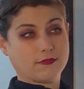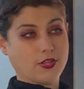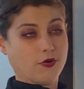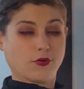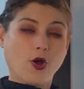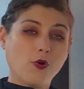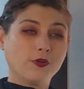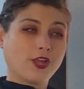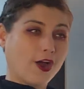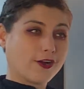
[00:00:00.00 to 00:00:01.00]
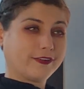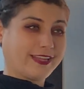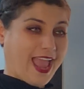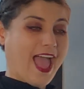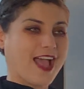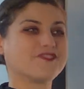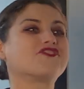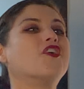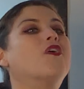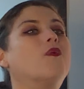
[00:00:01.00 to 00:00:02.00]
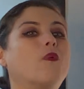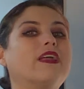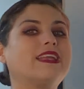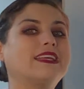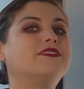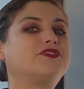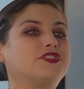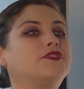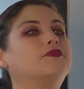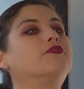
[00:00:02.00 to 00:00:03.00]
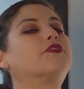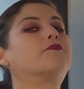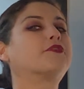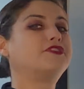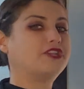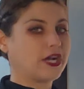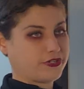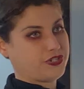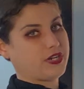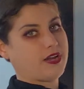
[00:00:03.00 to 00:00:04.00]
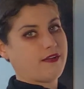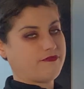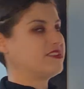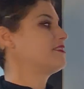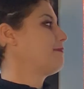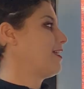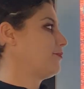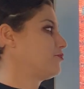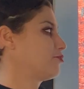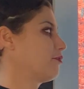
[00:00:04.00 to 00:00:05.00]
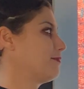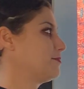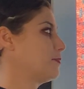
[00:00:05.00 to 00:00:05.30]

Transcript: you know, cold hard cash went into the production of this manuscript.